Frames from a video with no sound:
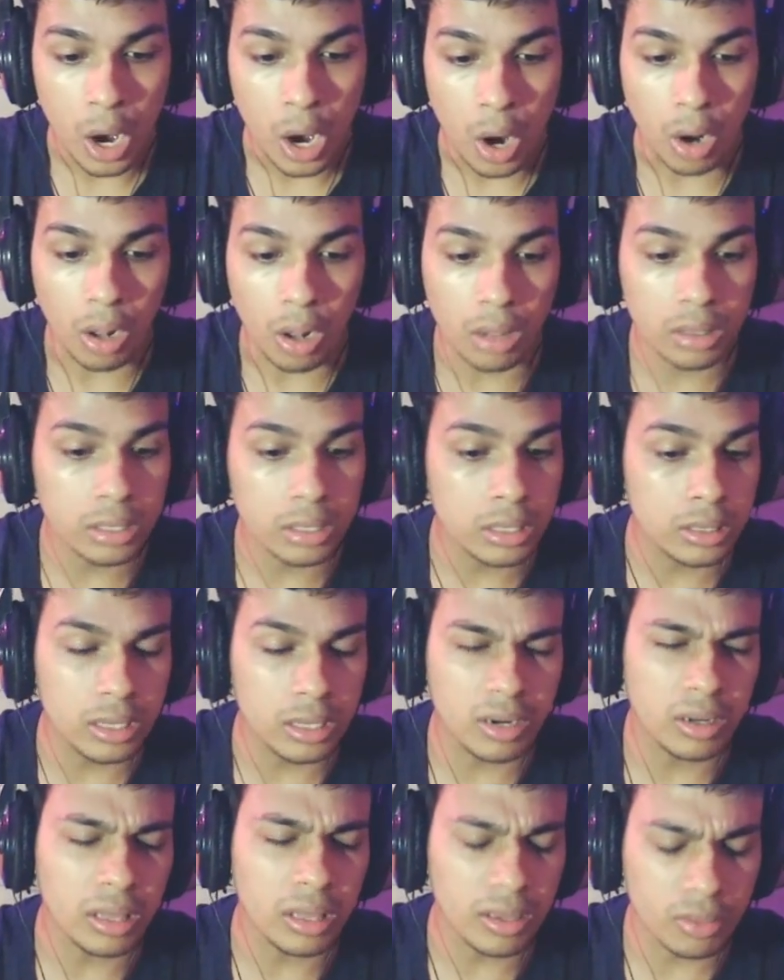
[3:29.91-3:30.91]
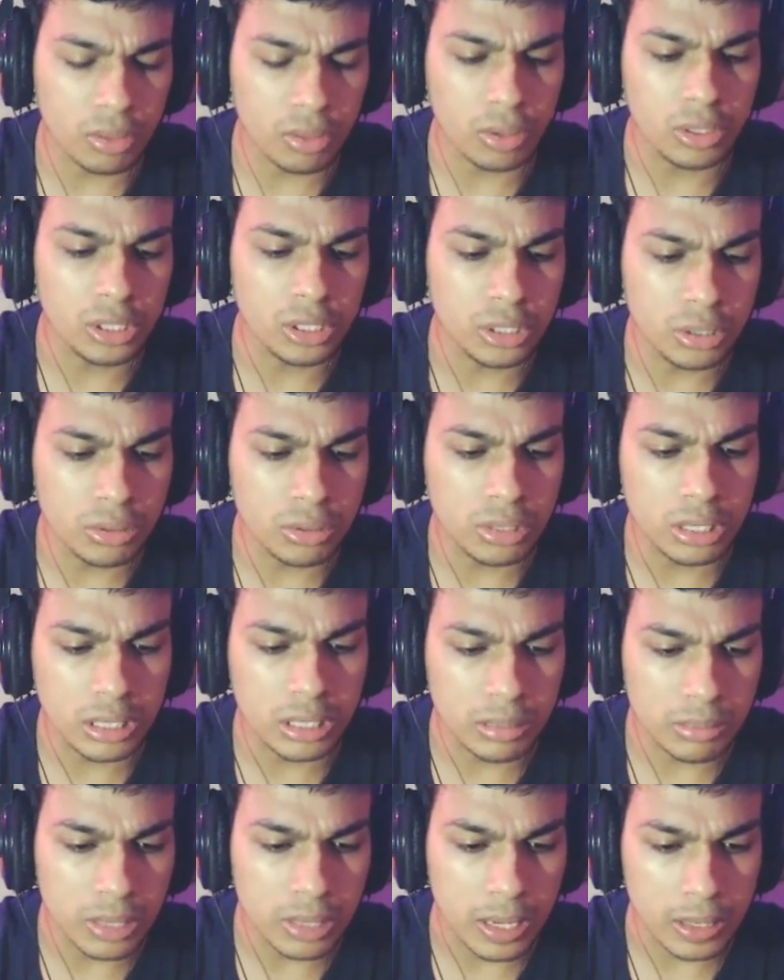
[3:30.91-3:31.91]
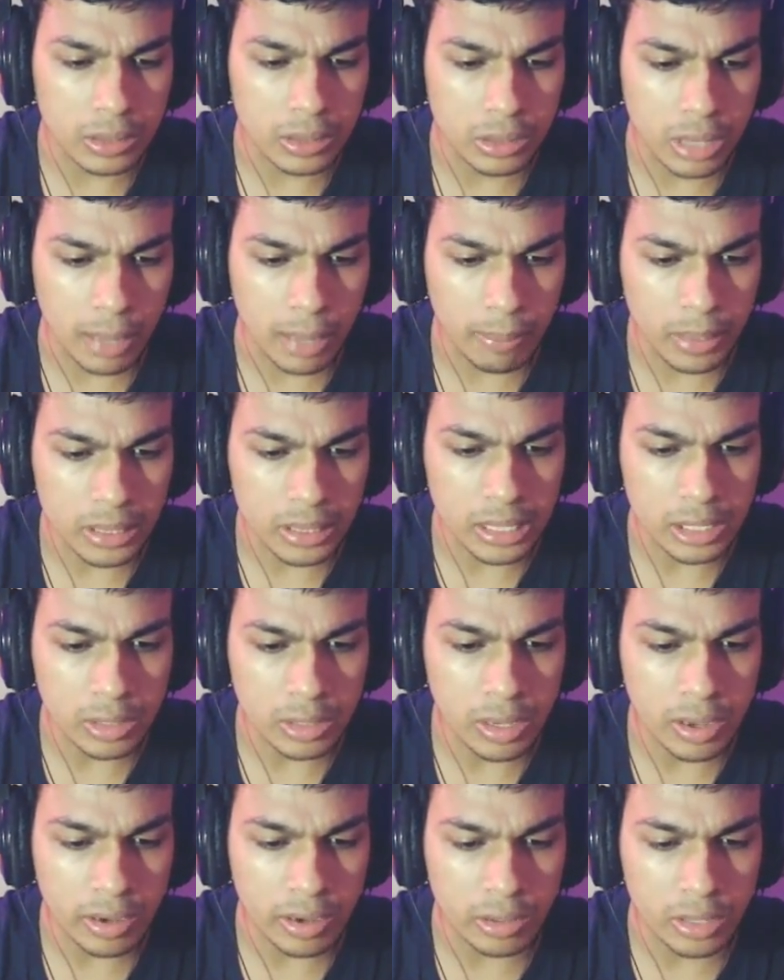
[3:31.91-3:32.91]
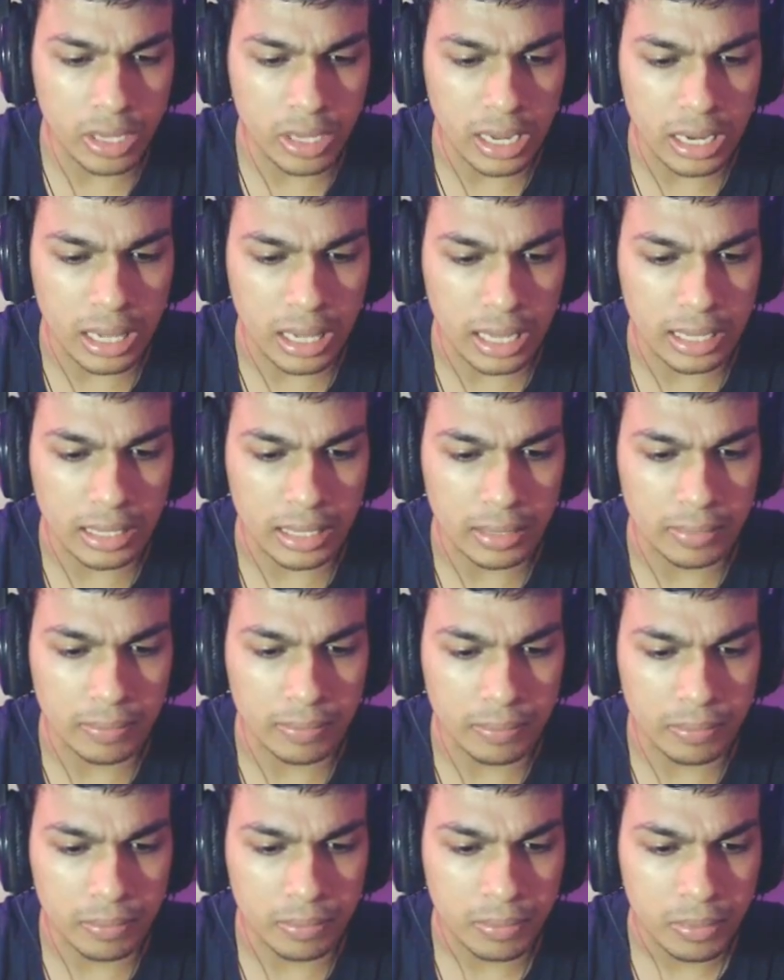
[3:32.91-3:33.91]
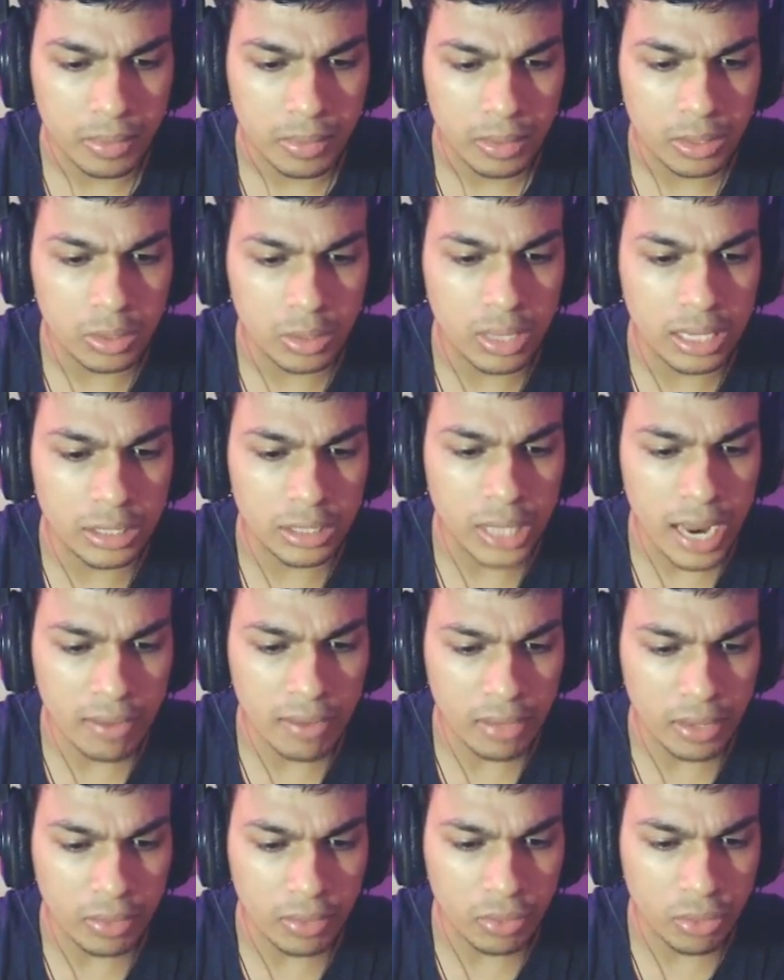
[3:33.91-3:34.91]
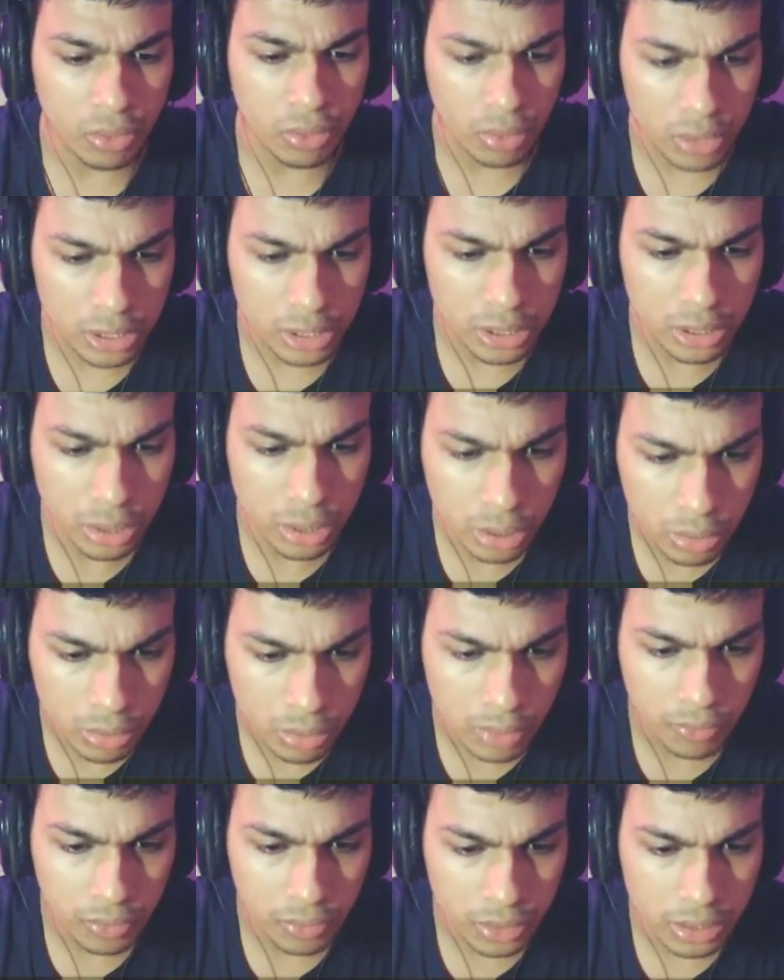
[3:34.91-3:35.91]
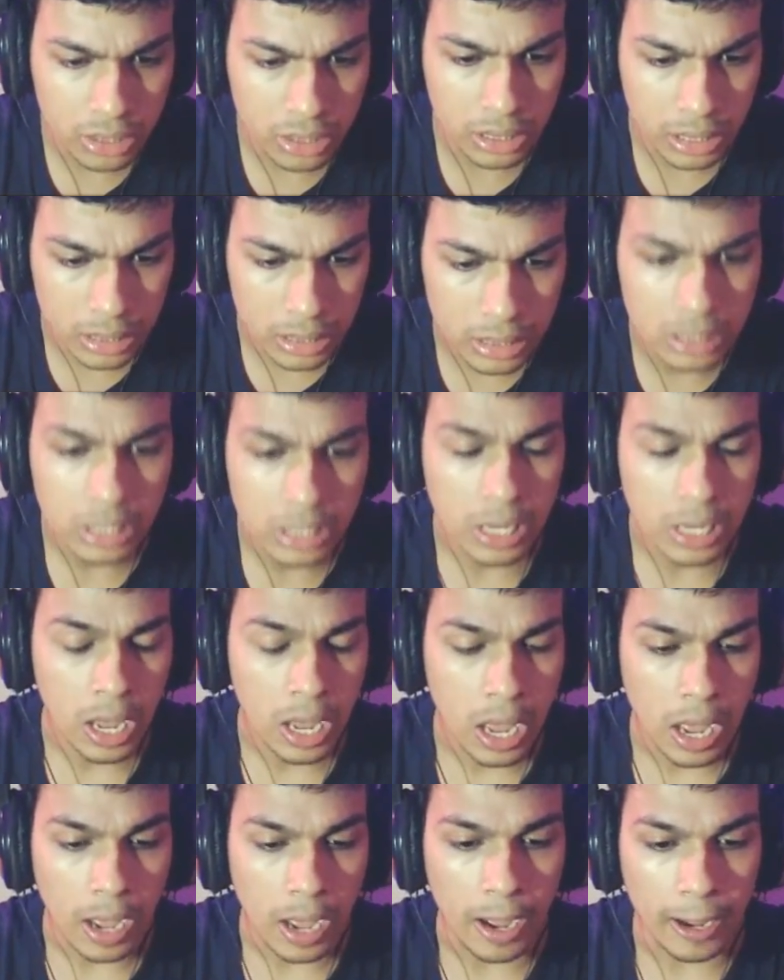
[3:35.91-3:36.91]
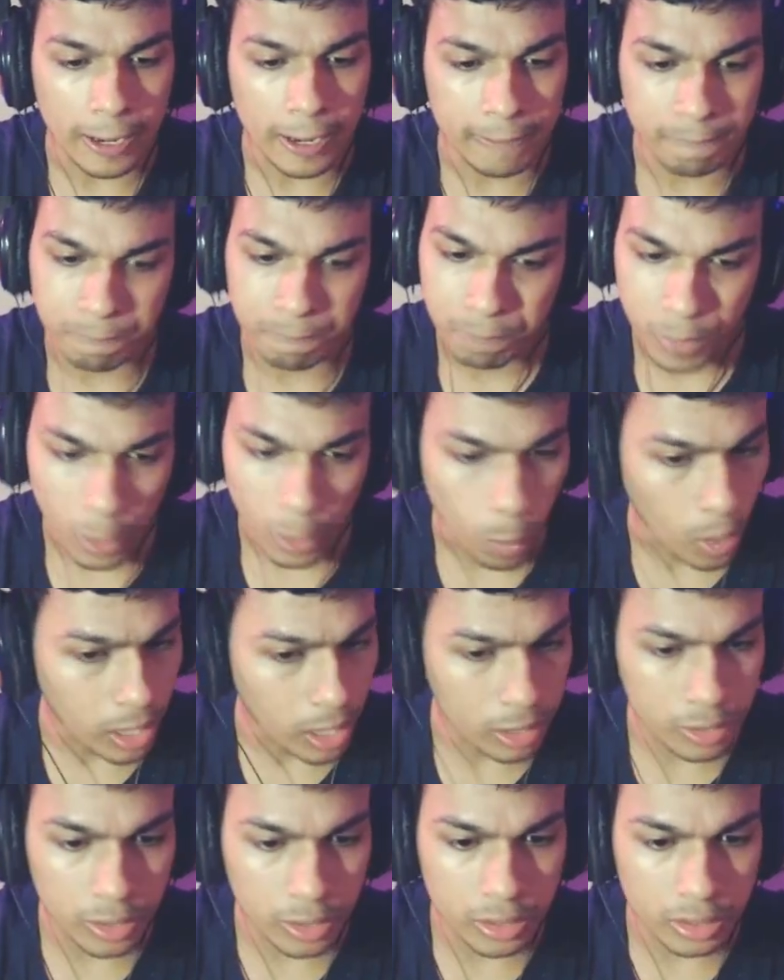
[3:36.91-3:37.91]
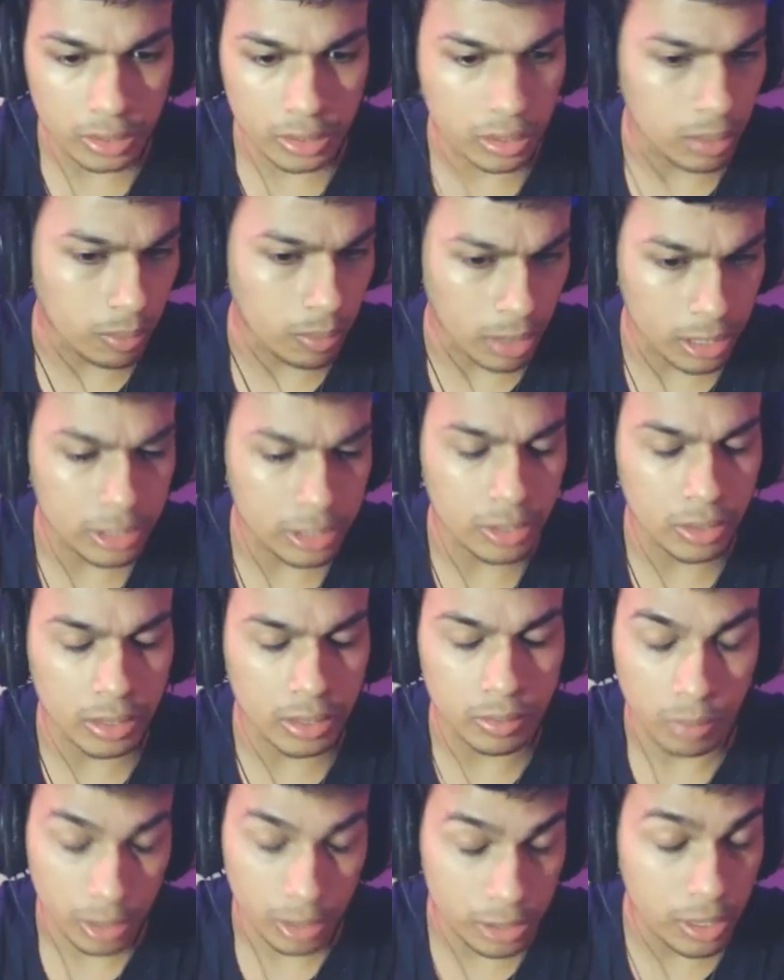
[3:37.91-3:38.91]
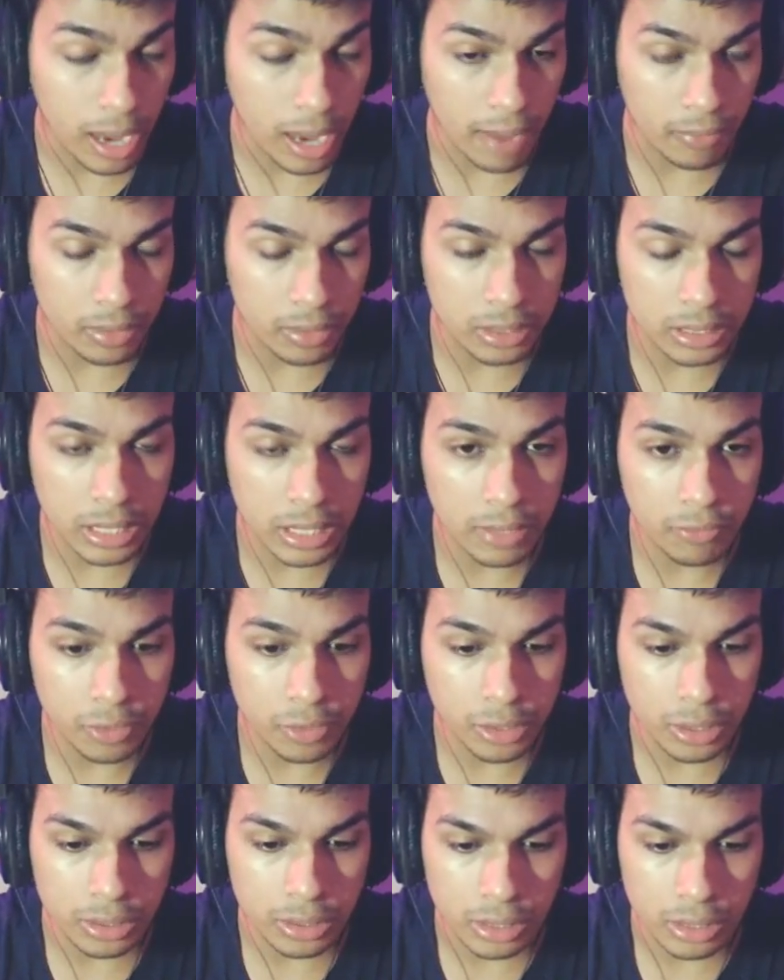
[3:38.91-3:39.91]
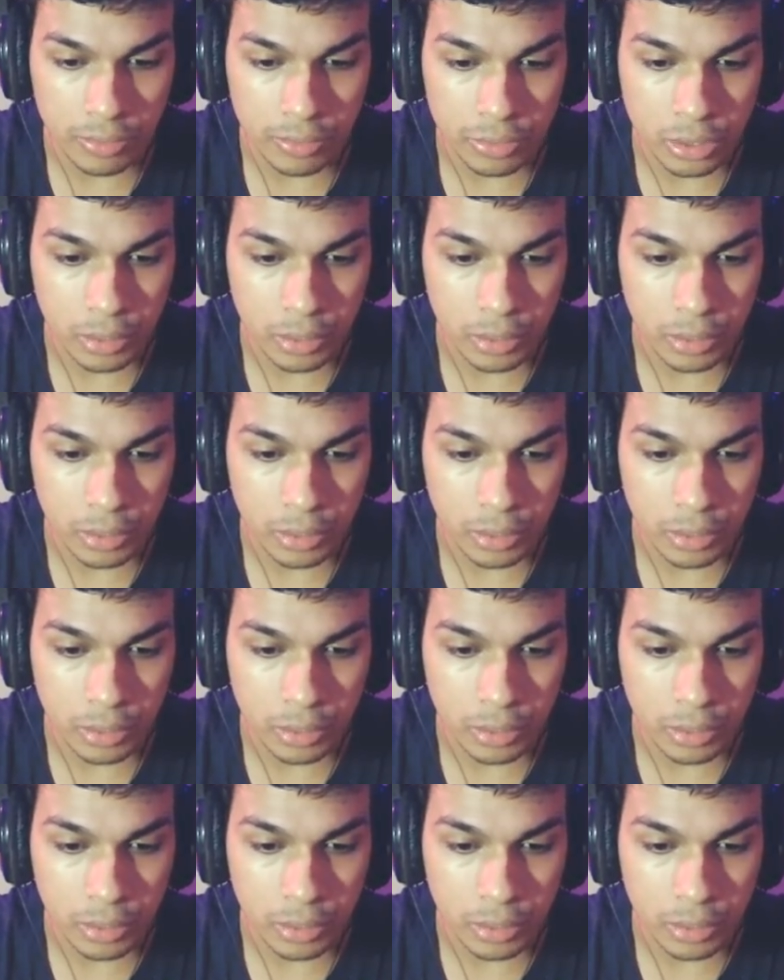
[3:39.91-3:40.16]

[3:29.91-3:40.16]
All the there are like thirty-two teams, and that means like yeah, you get like you get to have like thirty-two different skins um, while you're while you're while you have the skin for yourself.